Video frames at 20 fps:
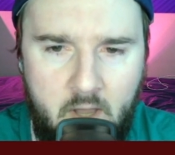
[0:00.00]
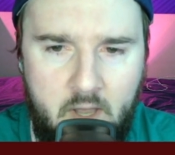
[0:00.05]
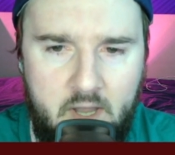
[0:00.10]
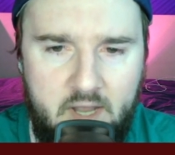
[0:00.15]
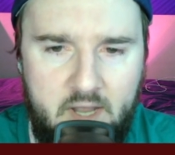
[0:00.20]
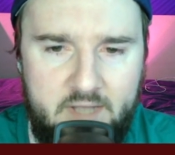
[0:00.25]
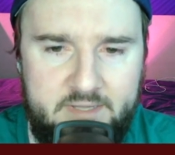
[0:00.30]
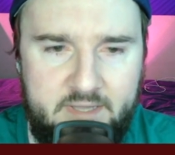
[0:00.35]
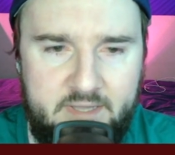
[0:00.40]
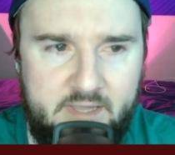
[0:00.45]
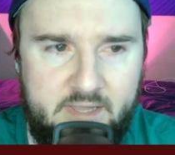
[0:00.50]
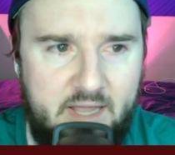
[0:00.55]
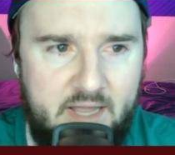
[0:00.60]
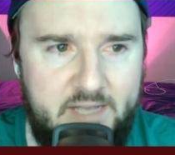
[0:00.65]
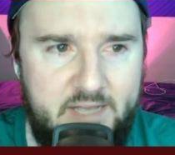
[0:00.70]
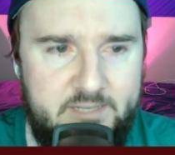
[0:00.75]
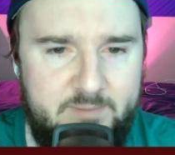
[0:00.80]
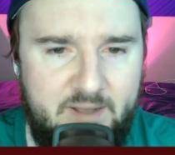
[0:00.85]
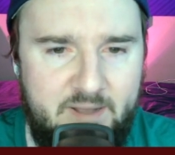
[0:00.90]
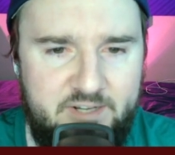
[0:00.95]
And then the
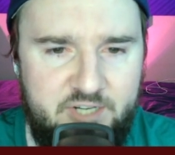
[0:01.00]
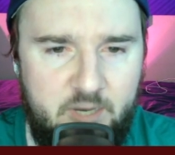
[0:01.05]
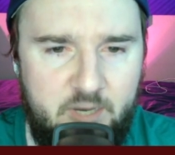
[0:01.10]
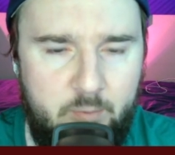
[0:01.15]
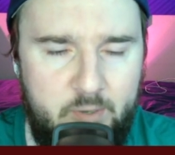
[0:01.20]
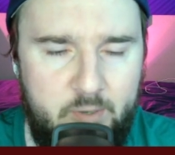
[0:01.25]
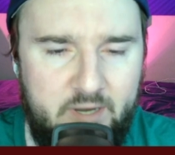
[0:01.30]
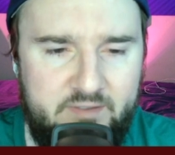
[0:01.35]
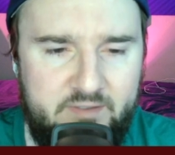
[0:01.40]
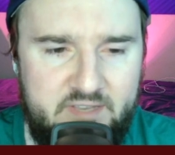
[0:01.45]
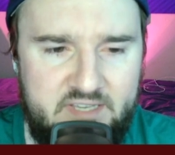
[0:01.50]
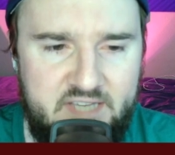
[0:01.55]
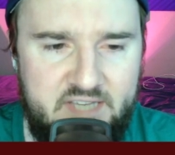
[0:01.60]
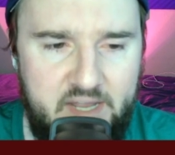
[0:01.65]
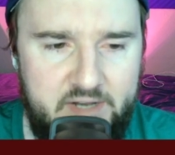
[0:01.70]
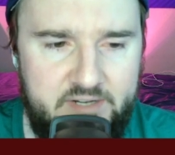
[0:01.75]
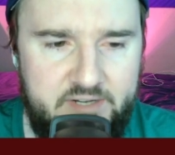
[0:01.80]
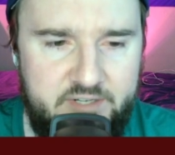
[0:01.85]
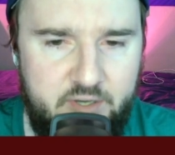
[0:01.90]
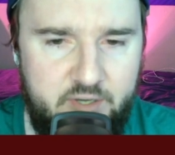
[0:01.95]
last matchup, we got the
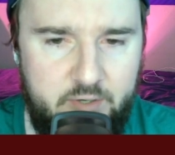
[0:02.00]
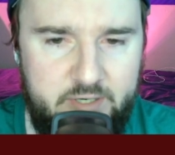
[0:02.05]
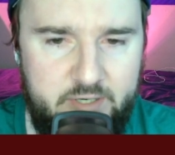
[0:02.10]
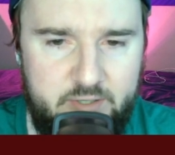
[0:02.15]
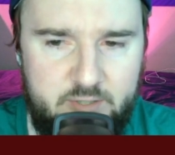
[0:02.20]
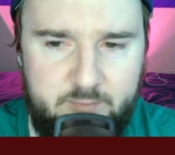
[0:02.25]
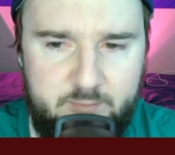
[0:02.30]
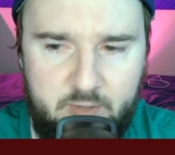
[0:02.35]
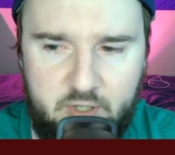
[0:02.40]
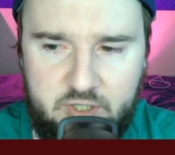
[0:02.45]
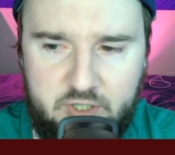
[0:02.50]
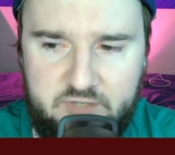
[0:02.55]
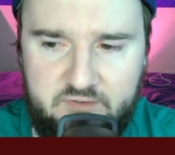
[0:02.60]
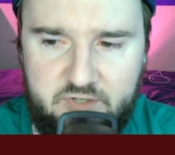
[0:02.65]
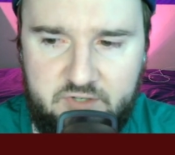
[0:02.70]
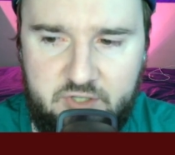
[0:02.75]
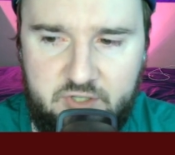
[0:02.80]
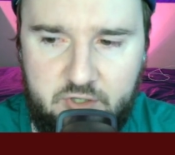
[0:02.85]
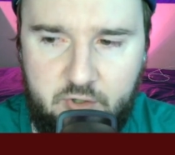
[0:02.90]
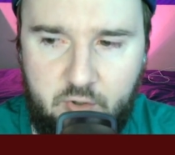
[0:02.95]
San Antonio Spurs
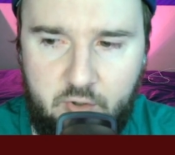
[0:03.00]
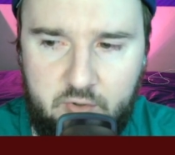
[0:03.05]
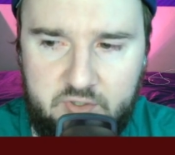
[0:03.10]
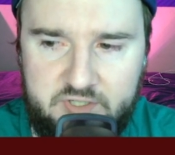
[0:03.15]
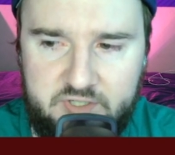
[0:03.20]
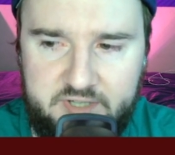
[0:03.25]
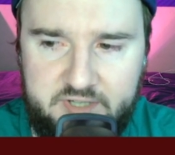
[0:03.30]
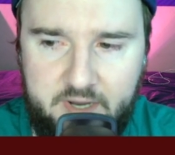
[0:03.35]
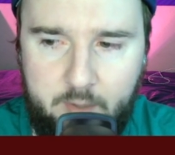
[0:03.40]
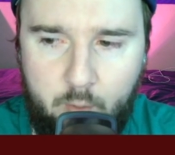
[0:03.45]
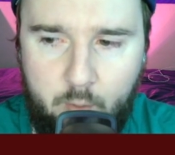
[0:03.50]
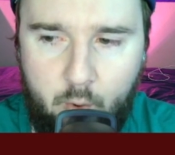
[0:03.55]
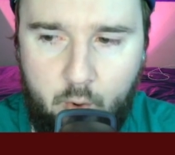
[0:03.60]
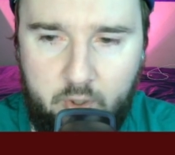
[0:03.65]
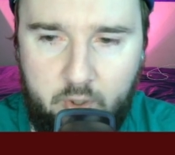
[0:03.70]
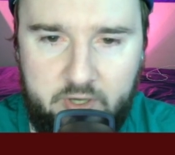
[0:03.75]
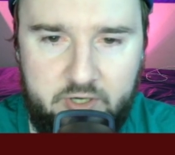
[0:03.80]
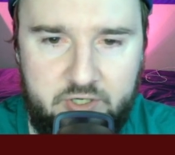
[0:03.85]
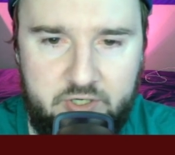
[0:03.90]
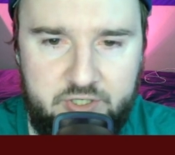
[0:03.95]
versus the Golden State
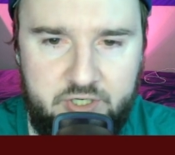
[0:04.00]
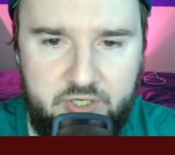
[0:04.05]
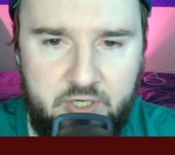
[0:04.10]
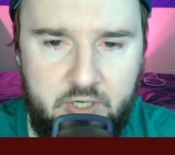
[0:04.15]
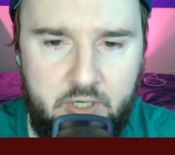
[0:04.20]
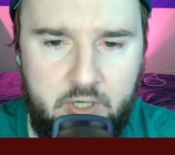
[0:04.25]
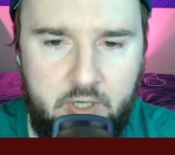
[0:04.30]
Warriors.